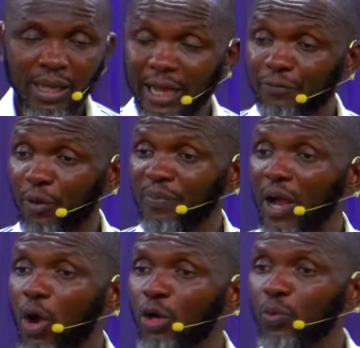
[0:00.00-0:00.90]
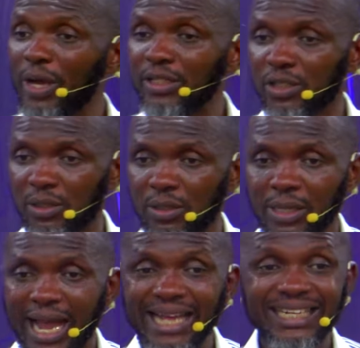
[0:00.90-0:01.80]
And from now onwards,
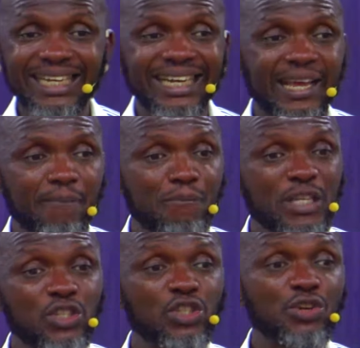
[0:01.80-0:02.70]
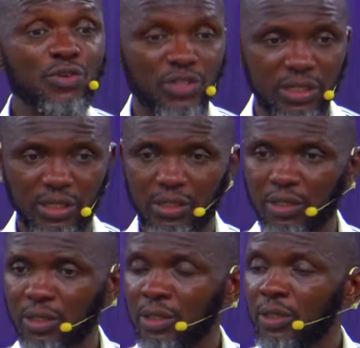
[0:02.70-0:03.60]
I declare mysteriously,
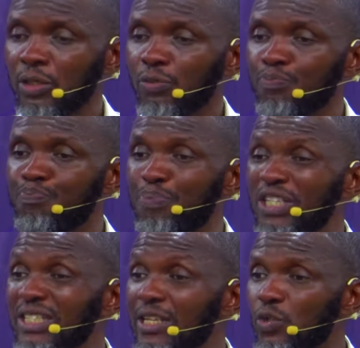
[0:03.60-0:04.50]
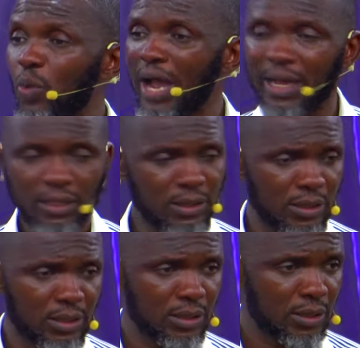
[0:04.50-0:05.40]
business
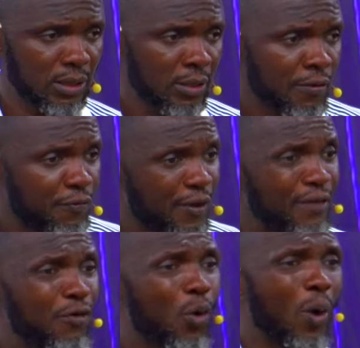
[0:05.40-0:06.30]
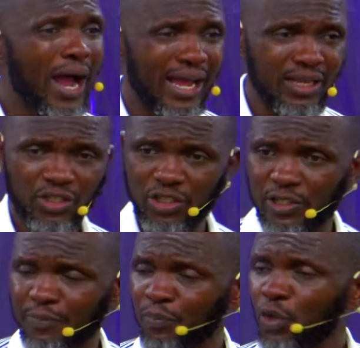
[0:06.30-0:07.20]
wise, favor wise,
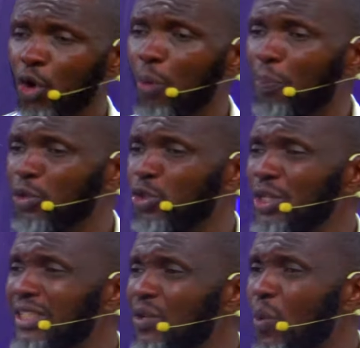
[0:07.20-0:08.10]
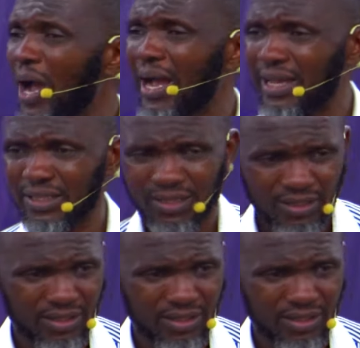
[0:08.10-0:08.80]
opportunity wise,